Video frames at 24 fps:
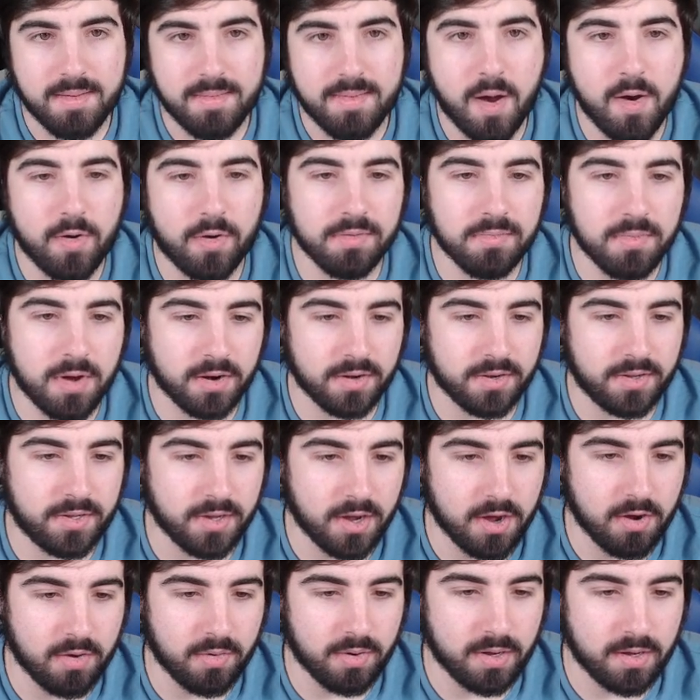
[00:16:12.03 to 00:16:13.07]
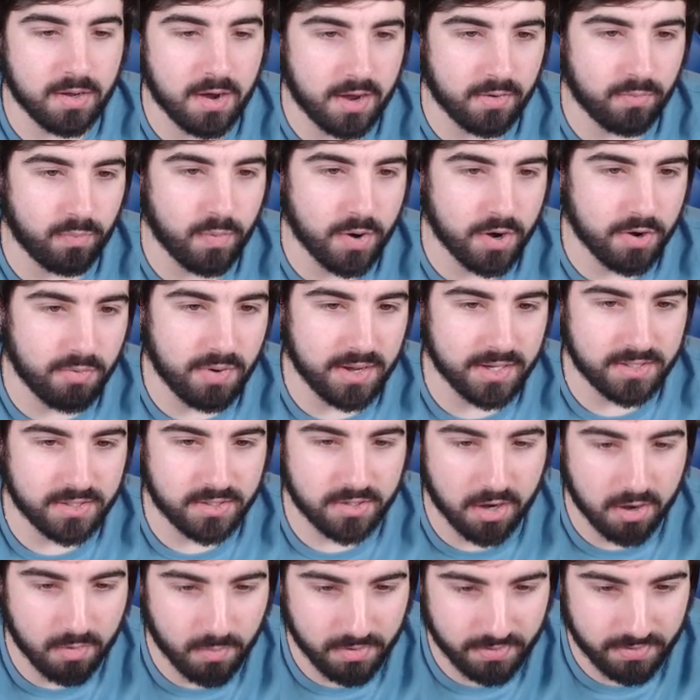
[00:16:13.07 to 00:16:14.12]
Pokemon Go. God, where do I
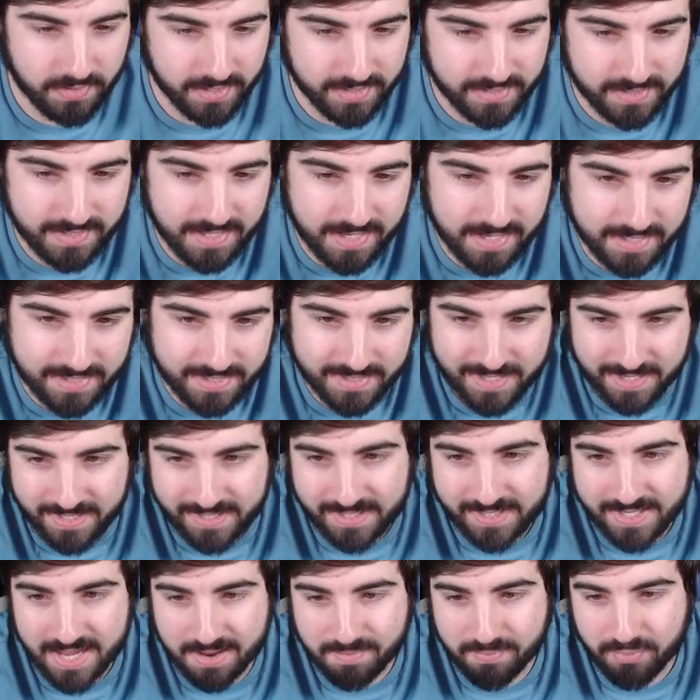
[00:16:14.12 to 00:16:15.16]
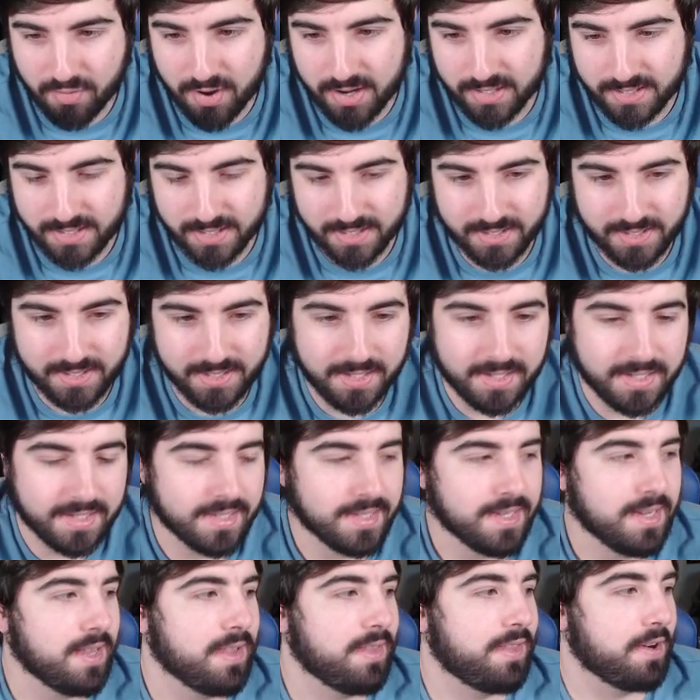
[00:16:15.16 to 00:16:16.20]
start with this? This set
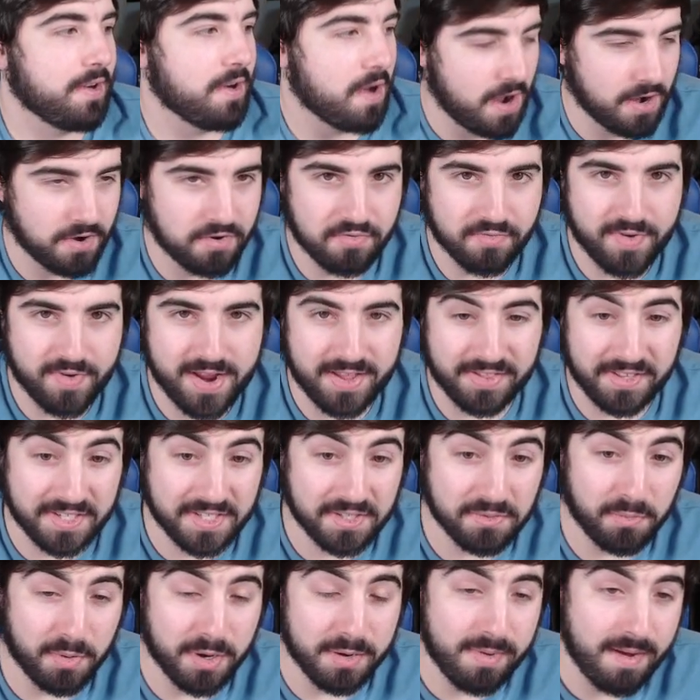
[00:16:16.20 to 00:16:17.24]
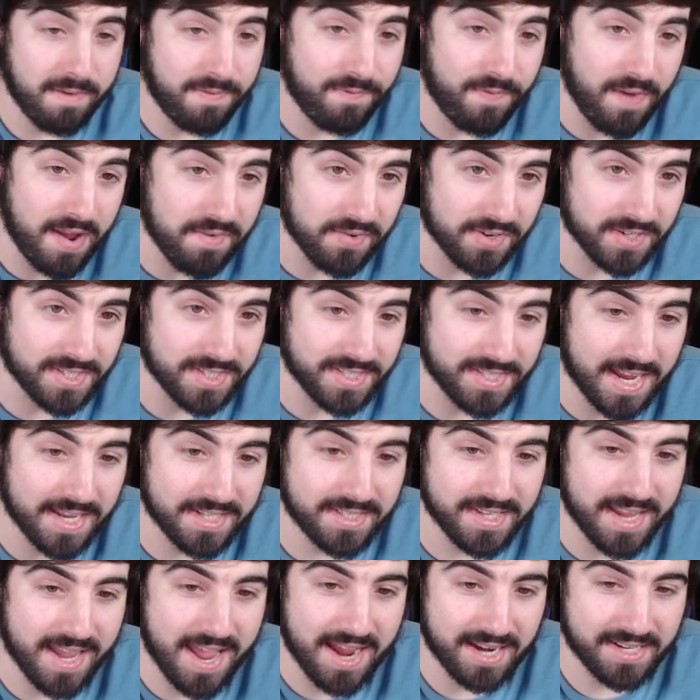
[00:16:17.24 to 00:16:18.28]
prices, they're not great. This is one of my favorite
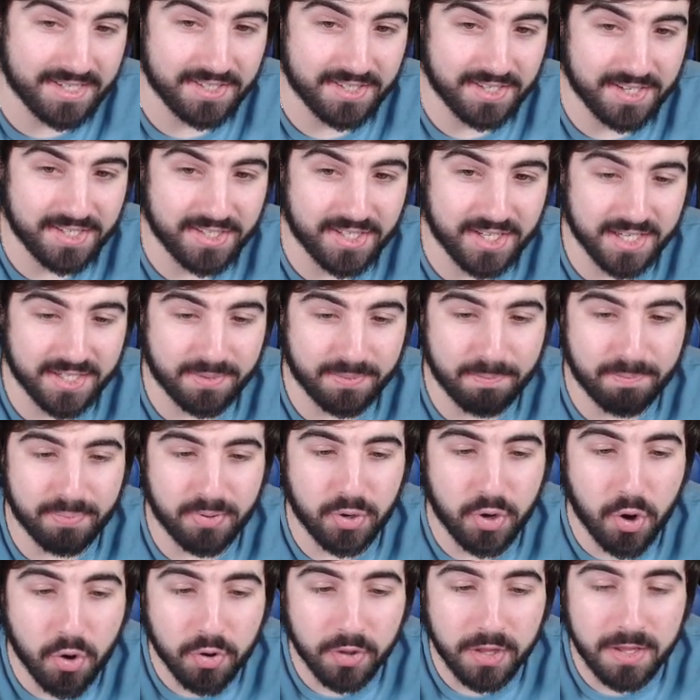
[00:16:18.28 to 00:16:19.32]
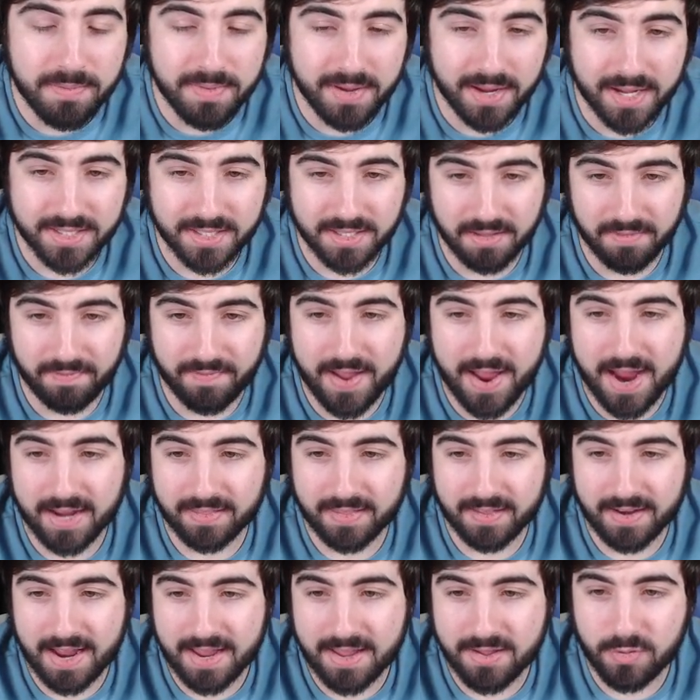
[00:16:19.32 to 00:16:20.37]
sets, actually, just purely because of the
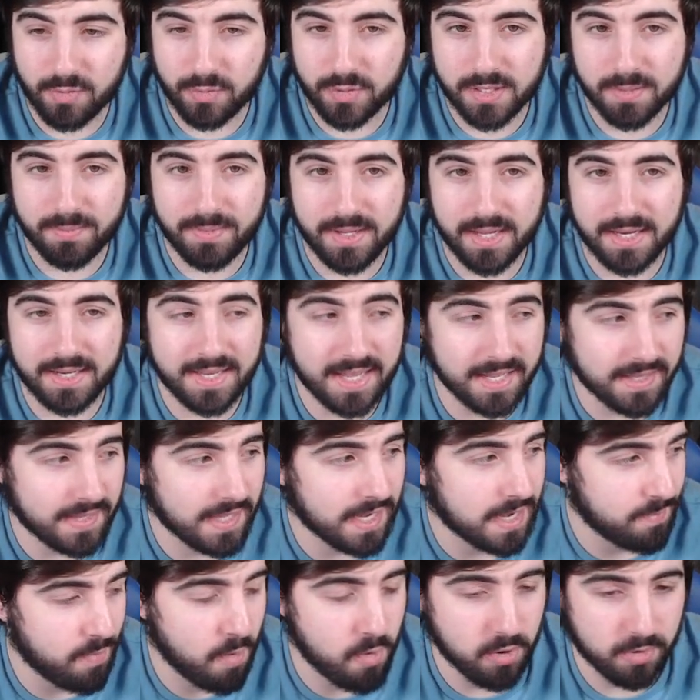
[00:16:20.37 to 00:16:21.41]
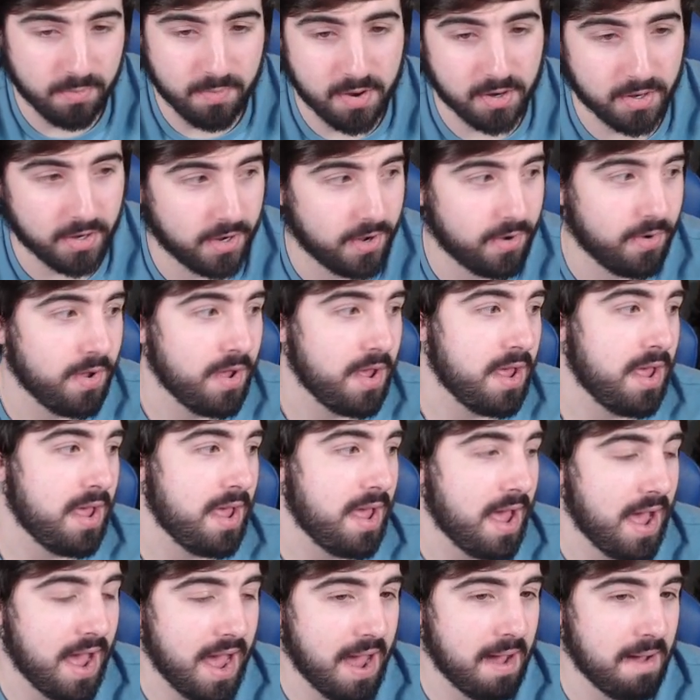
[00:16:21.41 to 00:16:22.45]
fact that I used to be addicted to Pokemon Go.
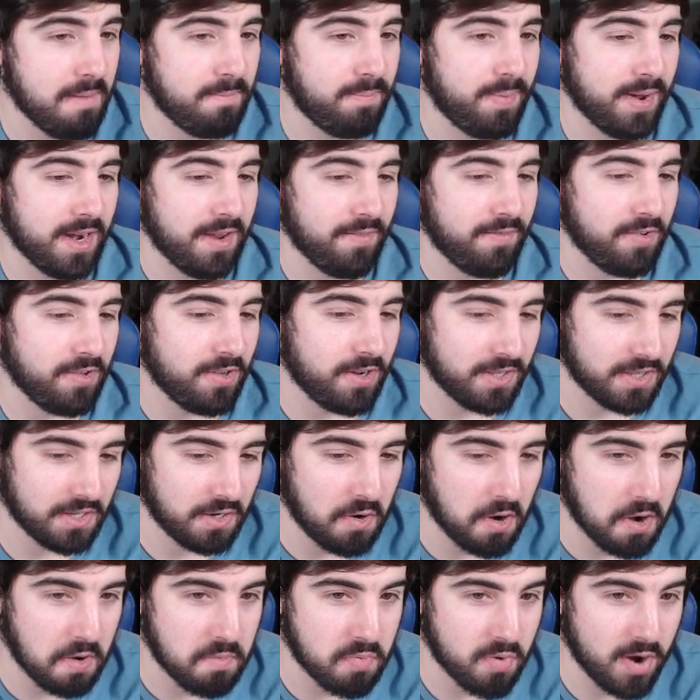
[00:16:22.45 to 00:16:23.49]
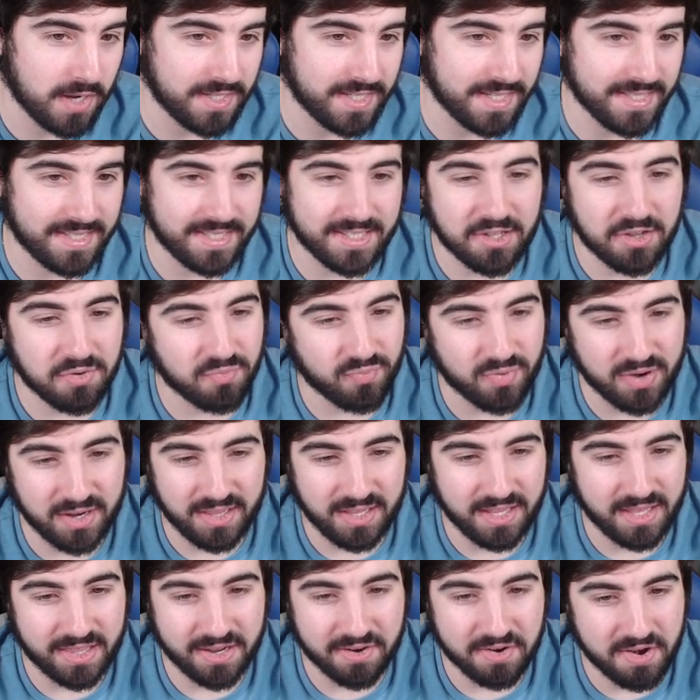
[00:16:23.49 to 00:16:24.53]
But if you look at the card prices,
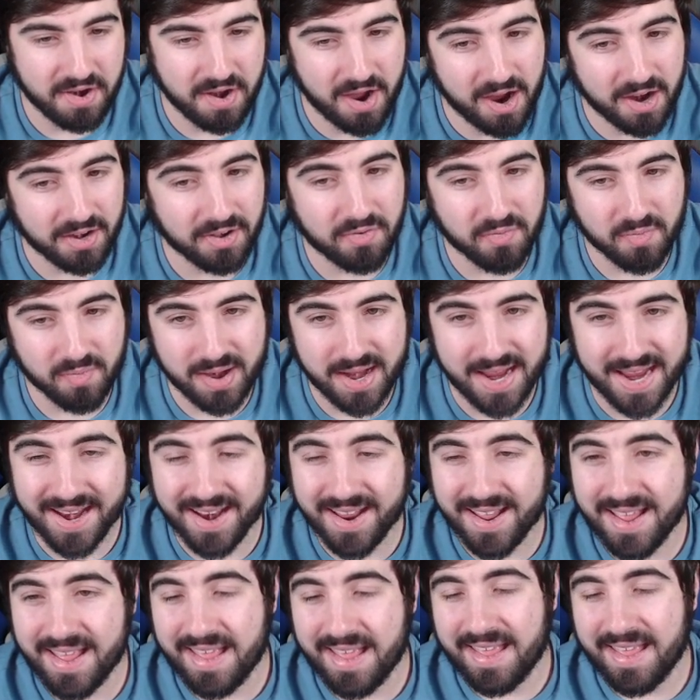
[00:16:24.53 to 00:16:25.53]
they're not great.